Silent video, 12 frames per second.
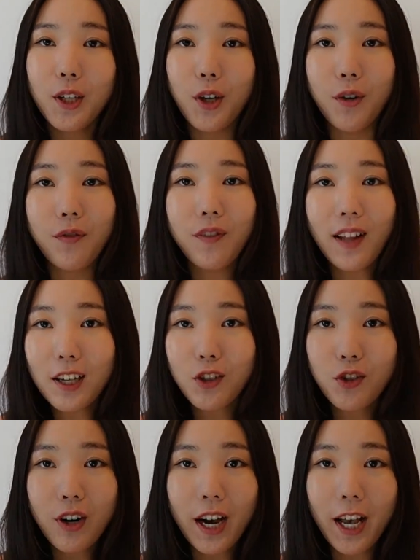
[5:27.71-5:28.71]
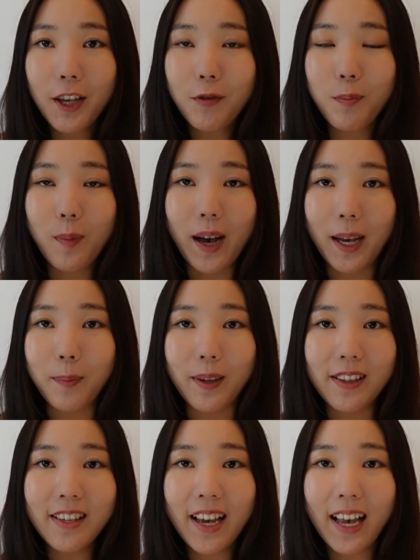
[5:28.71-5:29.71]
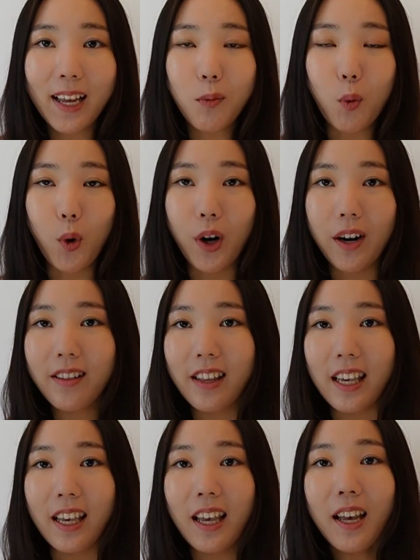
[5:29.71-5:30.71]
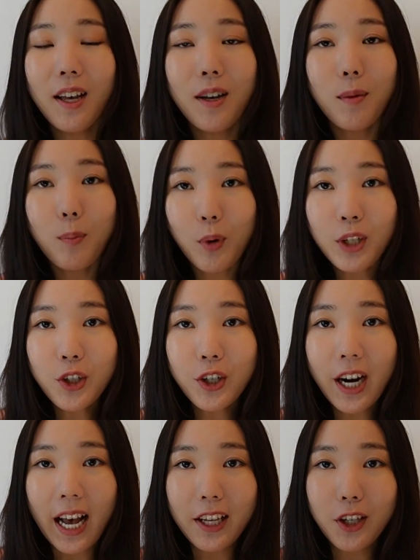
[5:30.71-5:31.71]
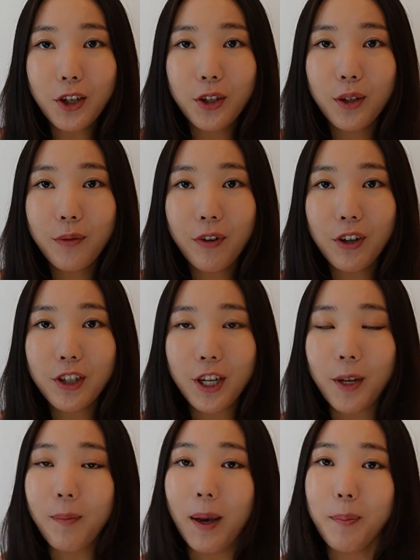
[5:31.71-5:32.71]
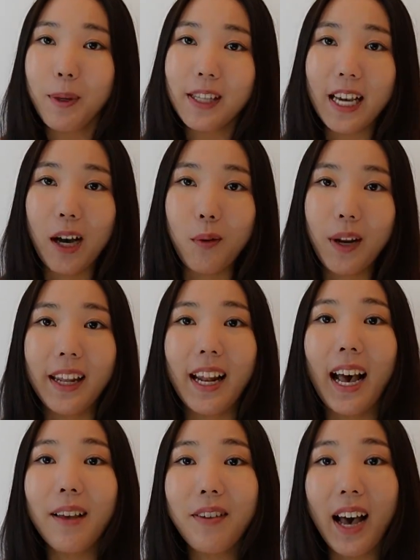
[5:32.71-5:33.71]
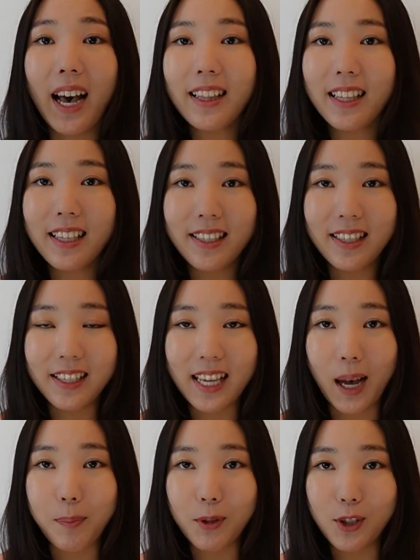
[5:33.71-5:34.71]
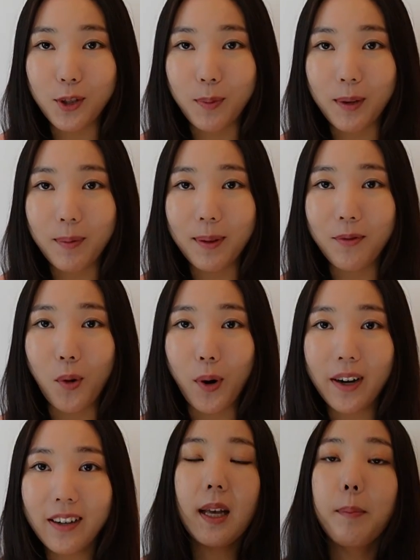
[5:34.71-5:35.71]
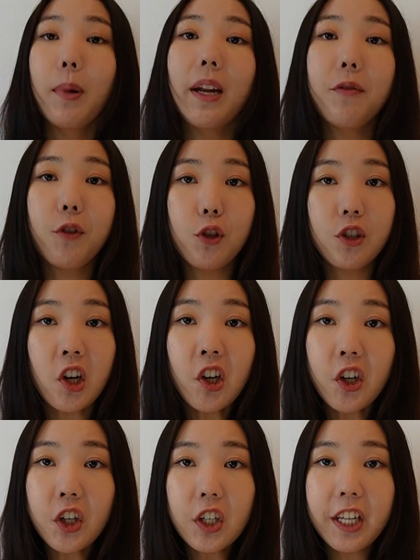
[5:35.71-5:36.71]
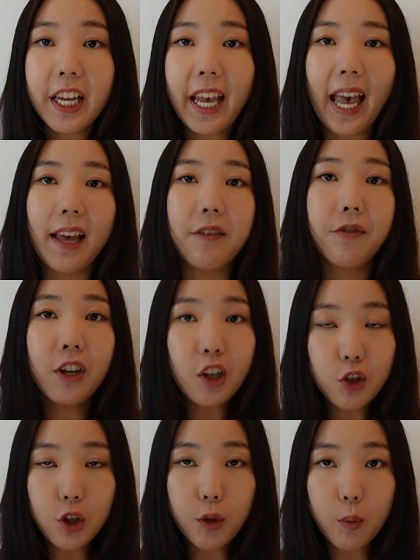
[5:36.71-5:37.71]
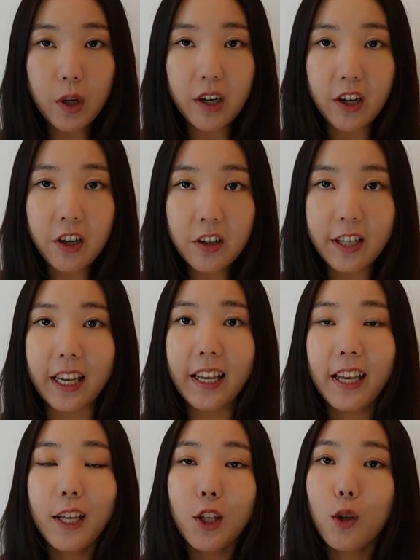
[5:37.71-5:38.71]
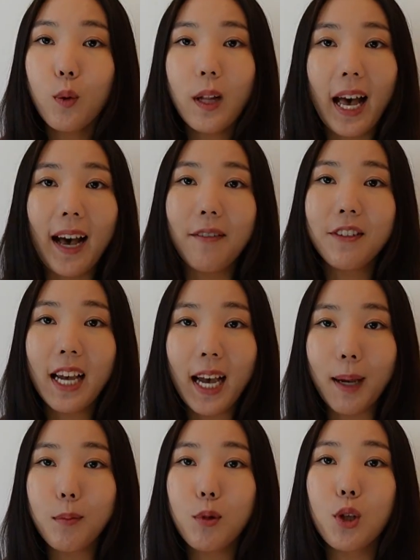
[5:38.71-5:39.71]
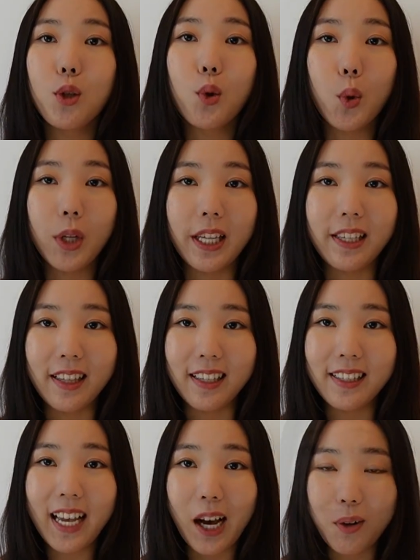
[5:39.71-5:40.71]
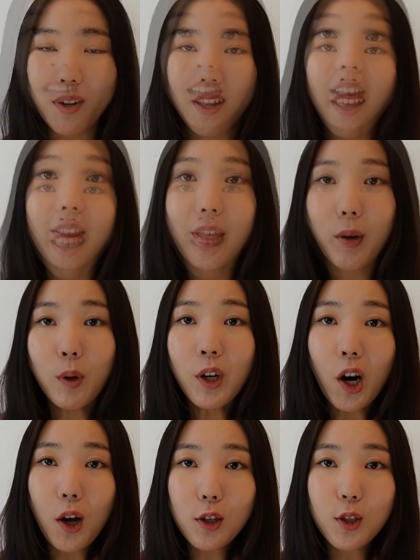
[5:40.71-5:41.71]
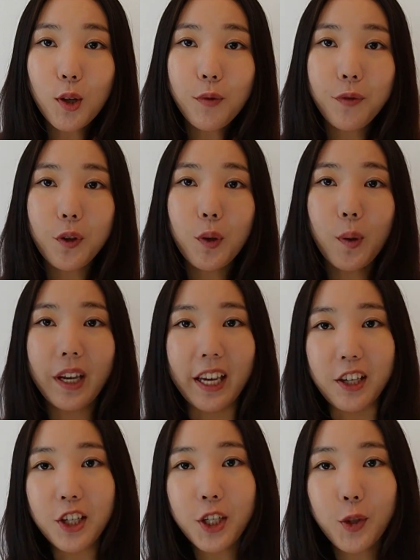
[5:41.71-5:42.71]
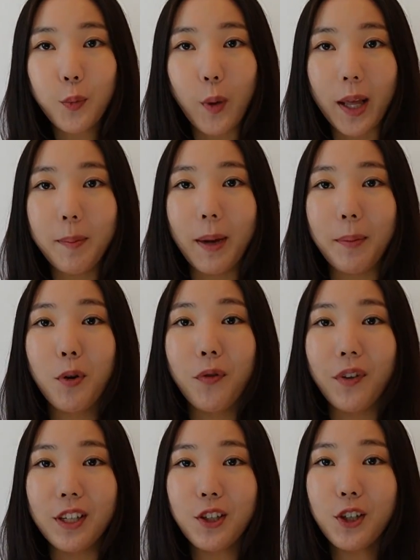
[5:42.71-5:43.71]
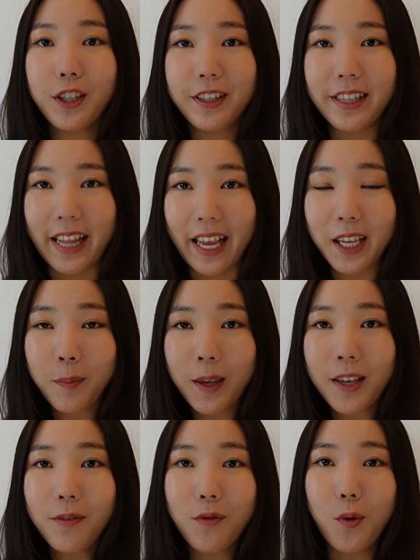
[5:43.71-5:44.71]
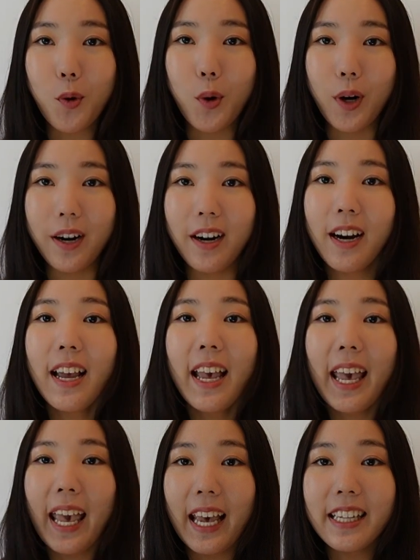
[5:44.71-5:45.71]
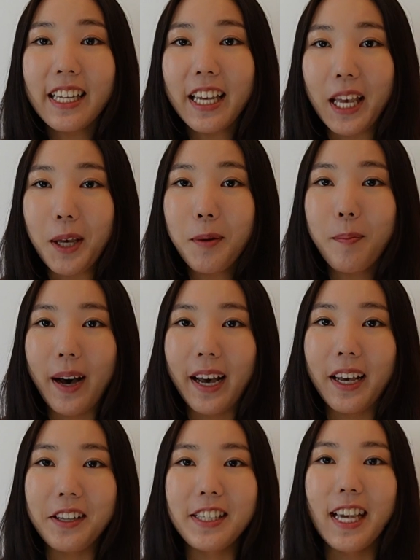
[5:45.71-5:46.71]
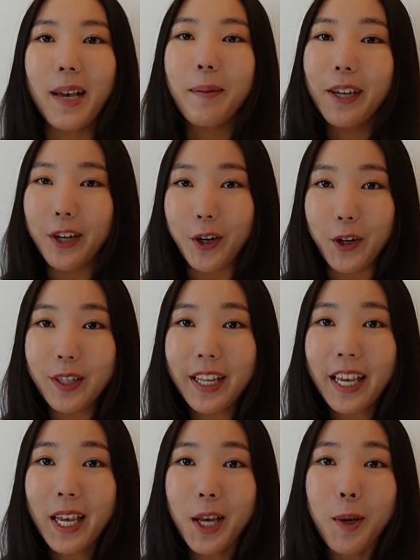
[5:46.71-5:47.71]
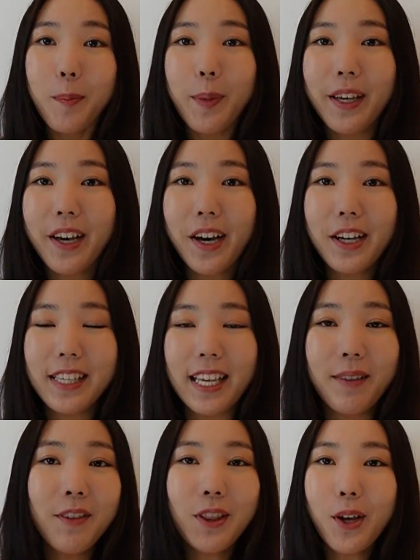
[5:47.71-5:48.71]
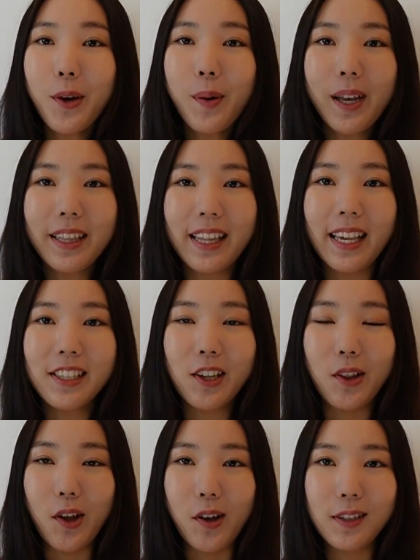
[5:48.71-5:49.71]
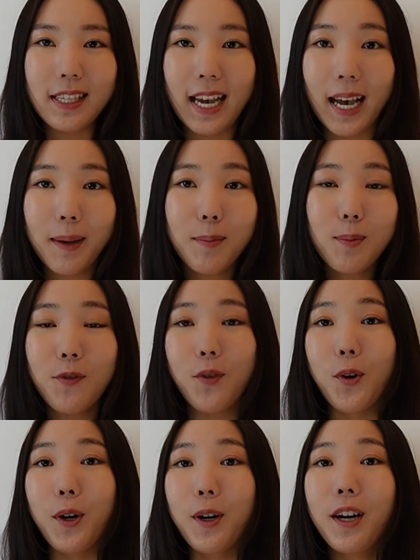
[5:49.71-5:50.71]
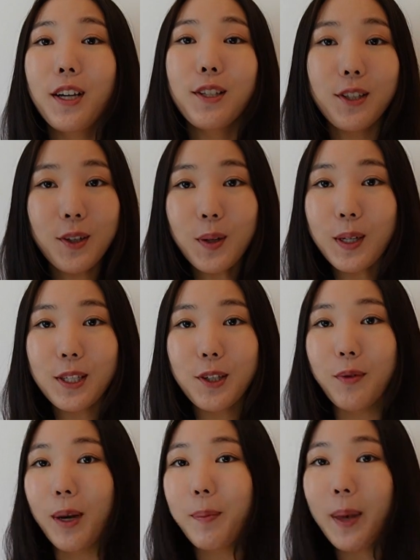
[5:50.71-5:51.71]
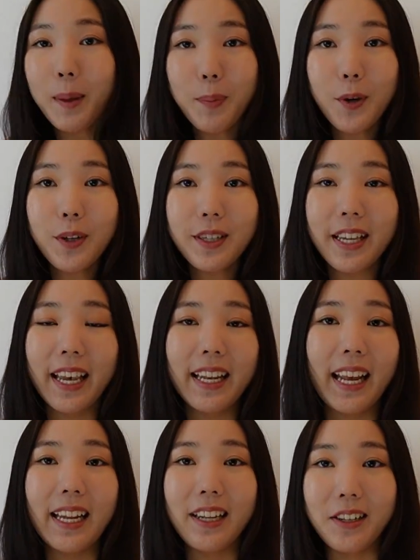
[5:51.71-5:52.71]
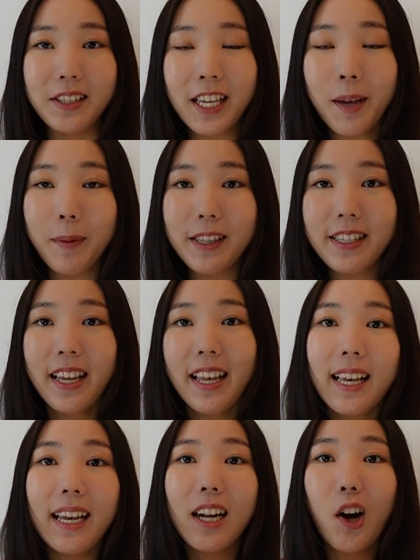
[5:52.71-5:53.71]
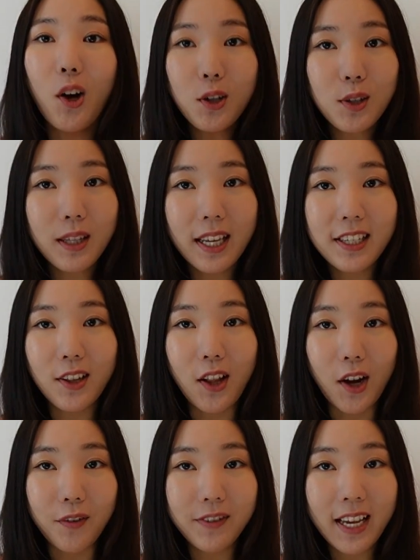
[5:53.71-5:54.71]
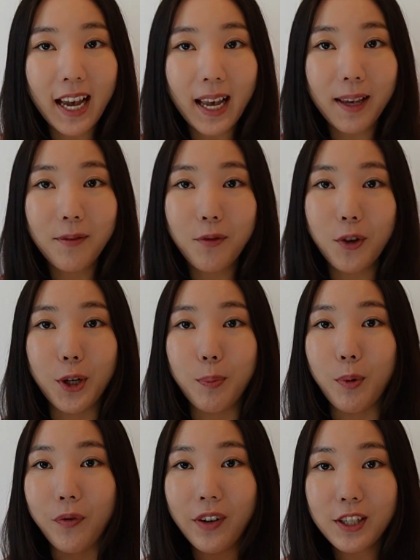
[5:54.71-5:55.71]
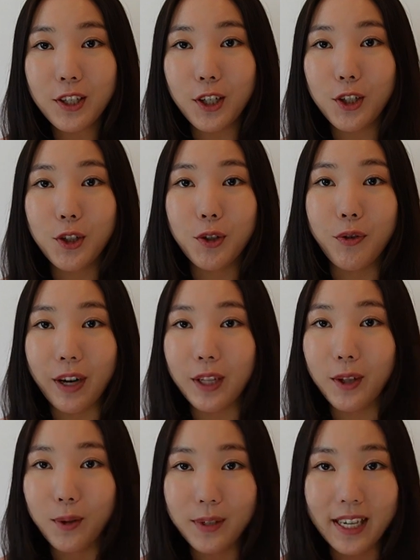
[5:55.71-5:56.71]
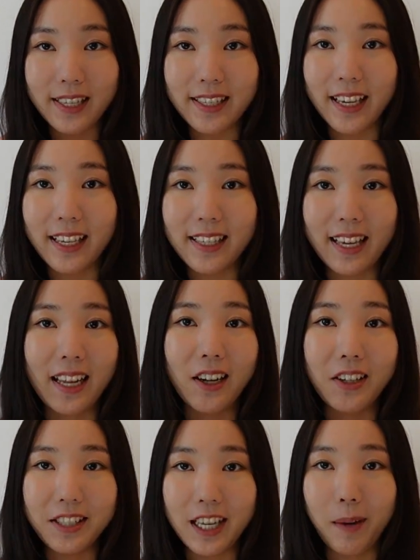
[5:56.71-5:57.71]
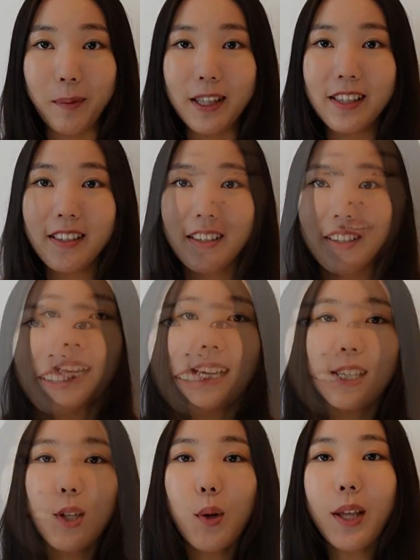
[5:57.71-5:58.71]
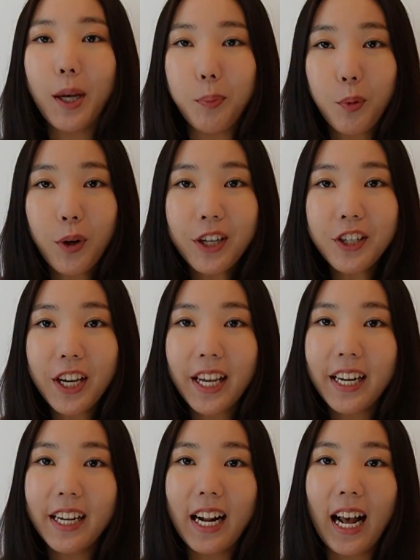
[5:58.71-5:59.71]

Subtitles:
Your flash drive might be dead or the printer at your university might be down, and I've had these things happen to me before. But if you start early and finish your work early, you will have time to sort these things out. There were also few occasions when my professors thanked me for handing in my assignment early, because even though it takes a long time for students to write papers and hand in assignments, it also takes a lot of time for your professor to grade those essays and assignments. So they appreciated